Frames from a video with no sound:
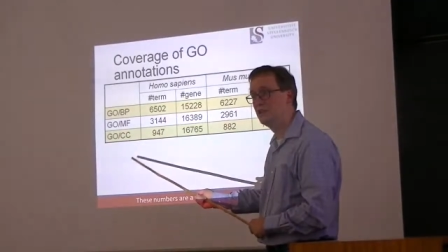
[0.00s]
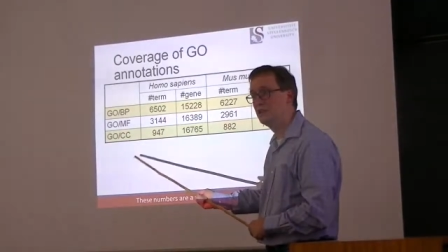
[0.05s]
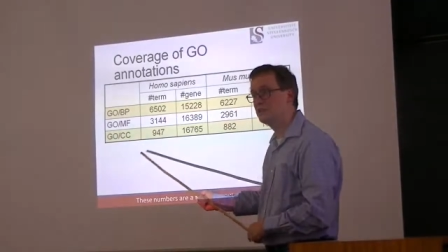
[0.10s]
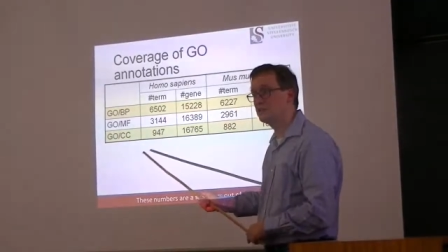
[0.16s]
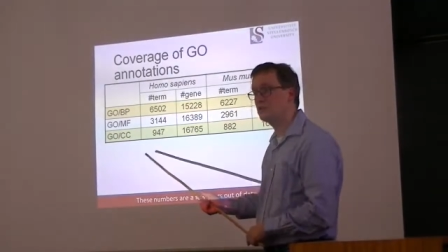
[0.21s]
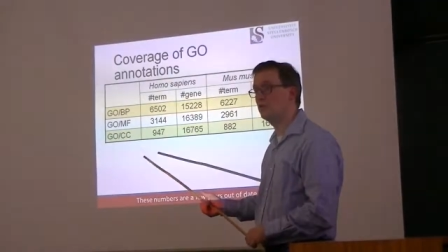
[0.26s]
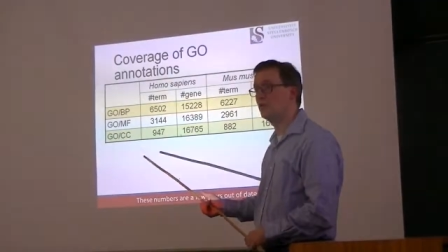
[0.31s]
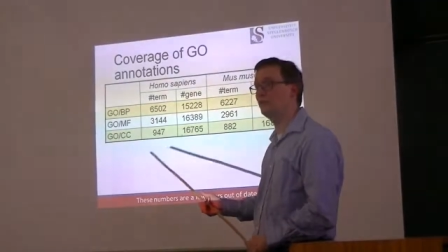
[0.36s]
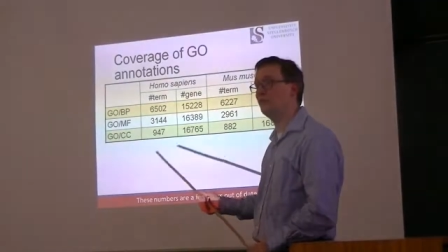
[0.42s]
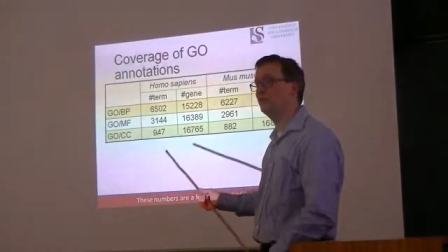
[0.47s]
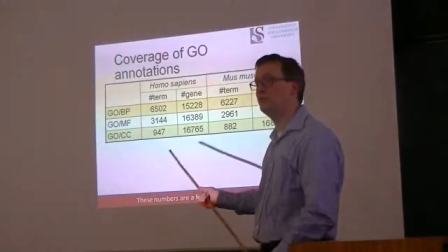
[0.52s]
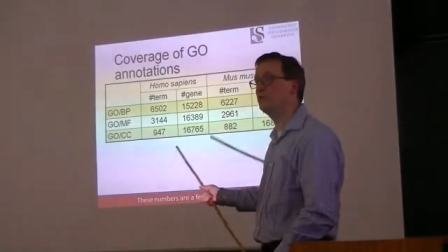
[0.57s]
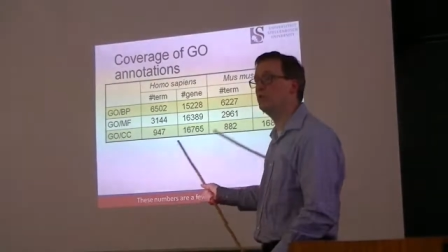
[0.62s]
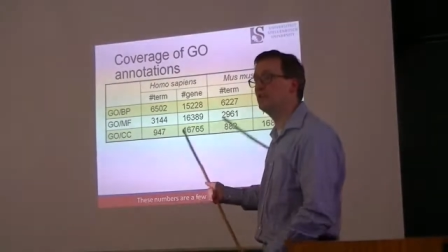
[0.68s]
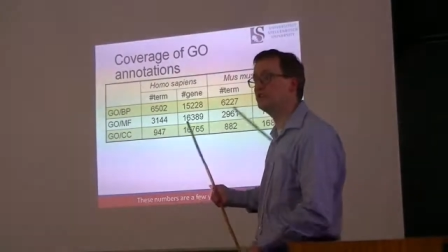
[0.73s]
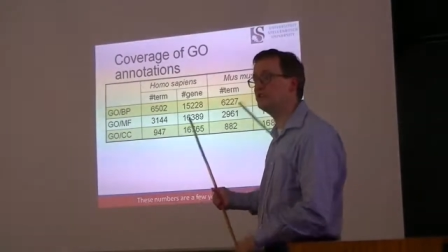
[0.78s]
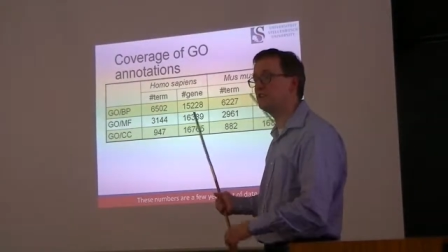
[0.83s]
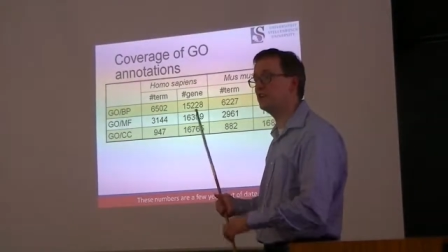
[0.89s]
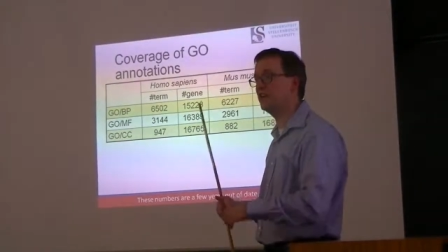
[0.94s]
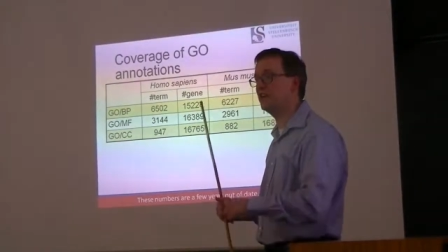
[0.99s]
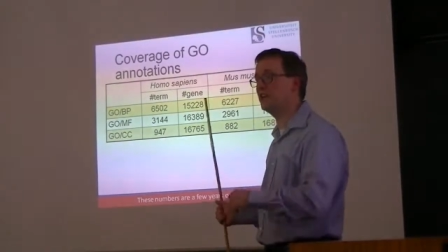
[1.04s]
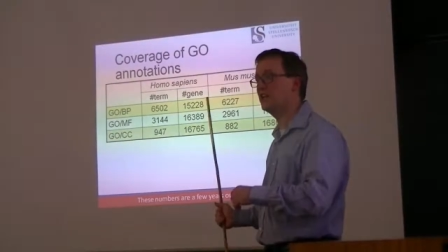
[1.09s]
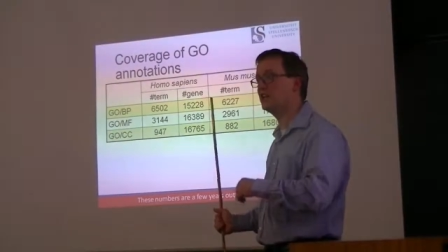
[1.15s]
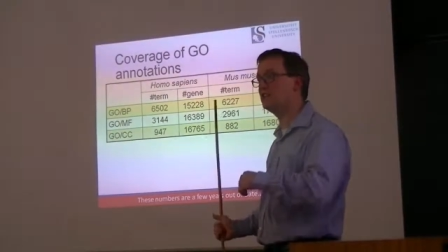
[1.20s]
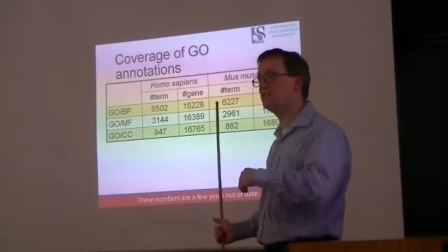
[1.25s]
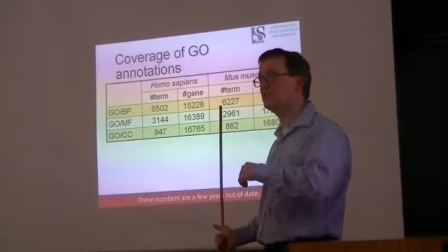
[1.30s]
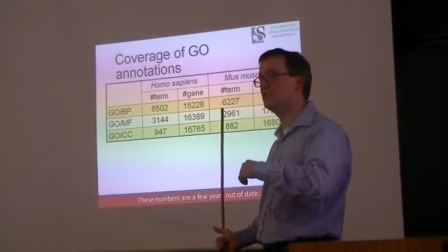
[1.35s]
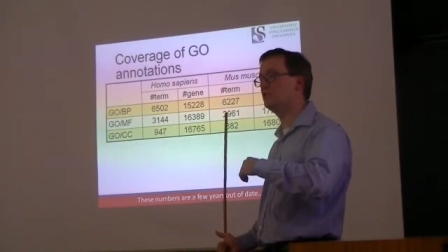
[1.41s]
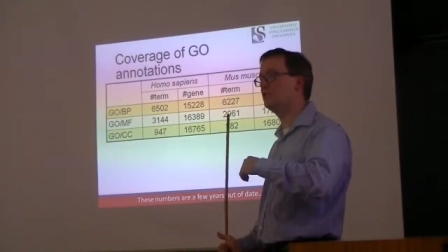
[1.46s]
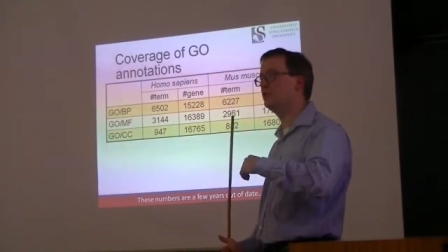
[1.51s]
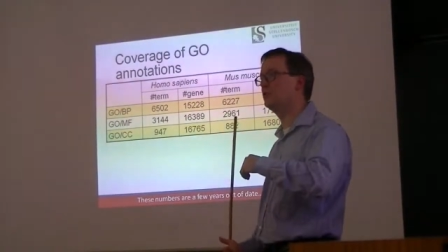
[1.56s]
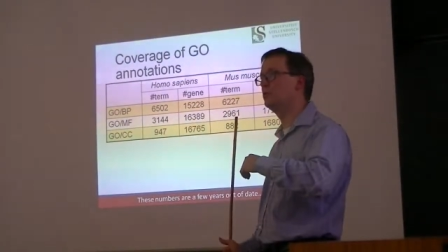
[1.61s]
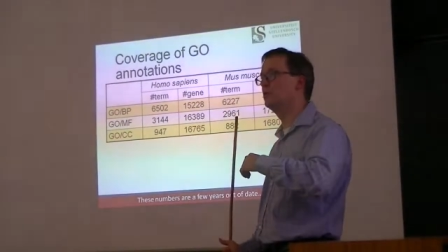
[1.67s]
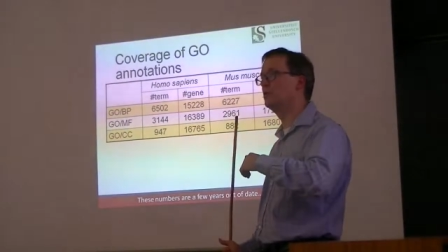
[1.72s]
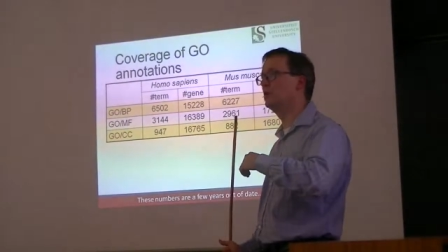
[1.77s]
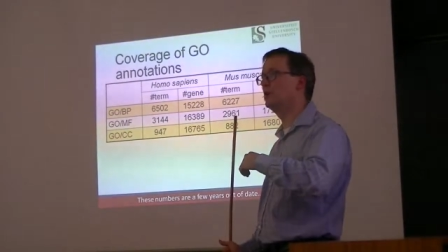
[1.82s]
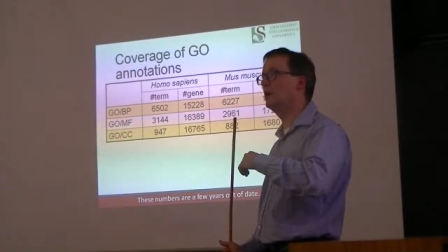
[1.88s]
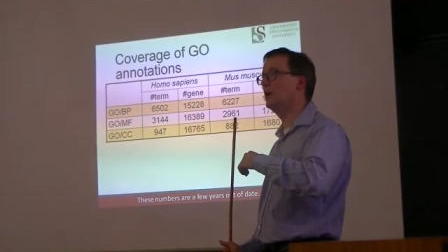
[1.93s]
So if you want to get
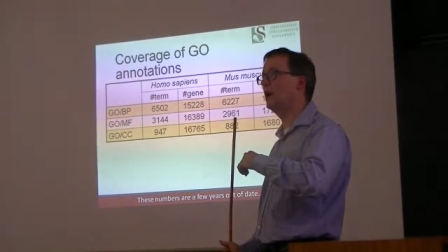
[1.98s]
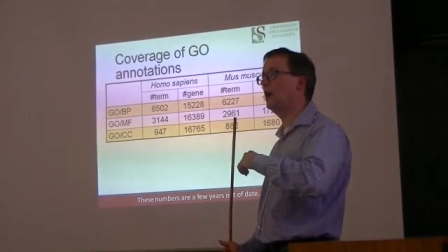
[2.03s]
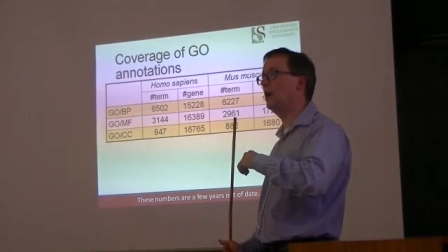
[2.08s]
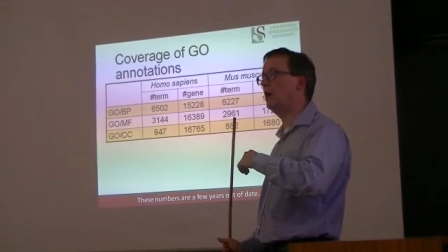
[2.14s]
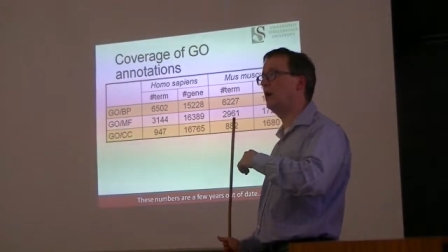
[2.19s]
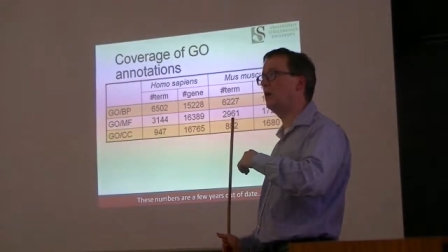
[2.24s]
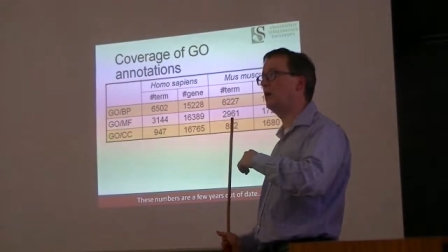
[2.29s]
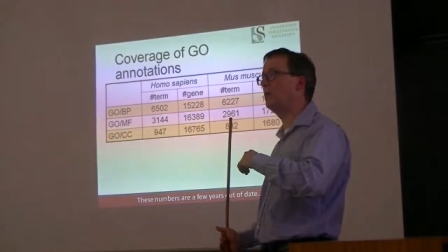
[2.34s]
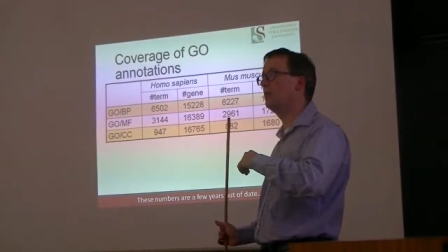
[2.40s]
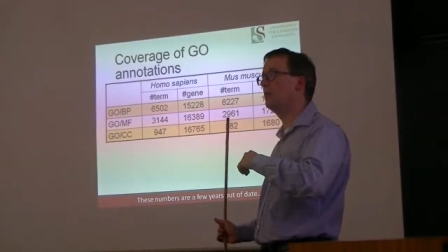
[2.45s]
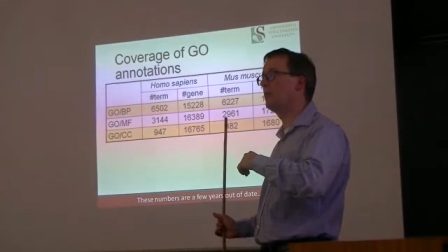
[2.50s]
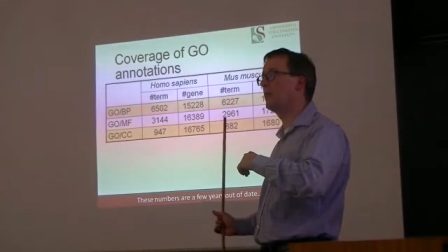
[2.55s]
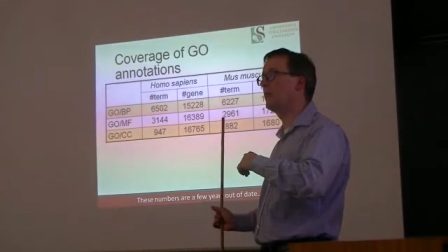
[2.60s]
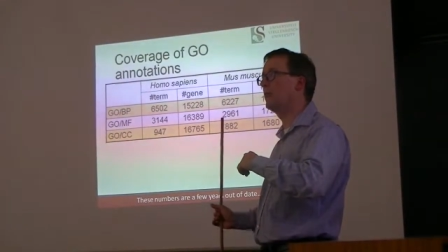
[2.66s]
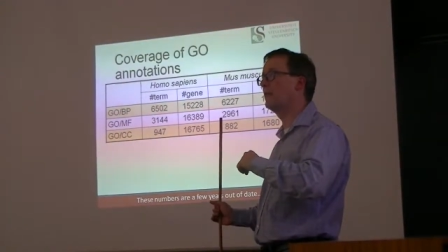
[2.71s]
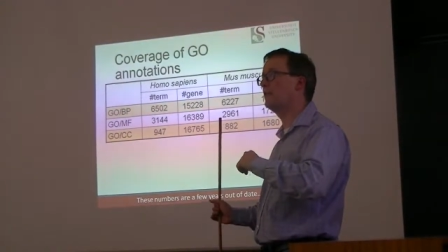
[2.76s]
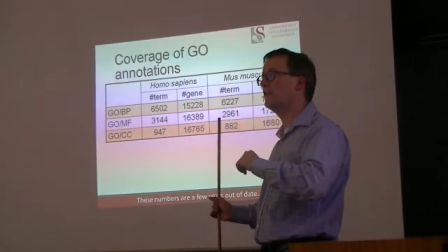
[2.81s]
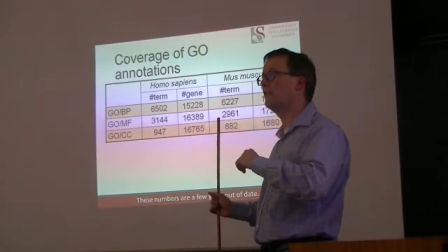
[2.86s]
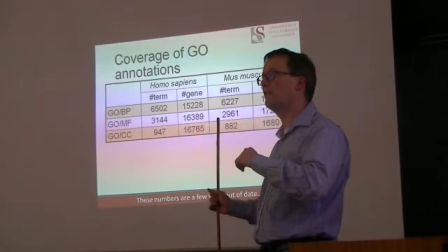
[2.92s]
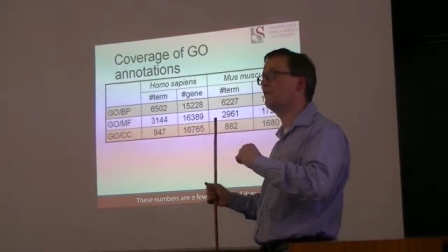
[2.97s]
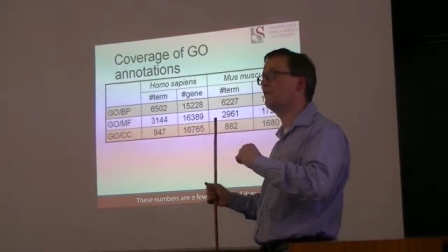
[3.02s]
into the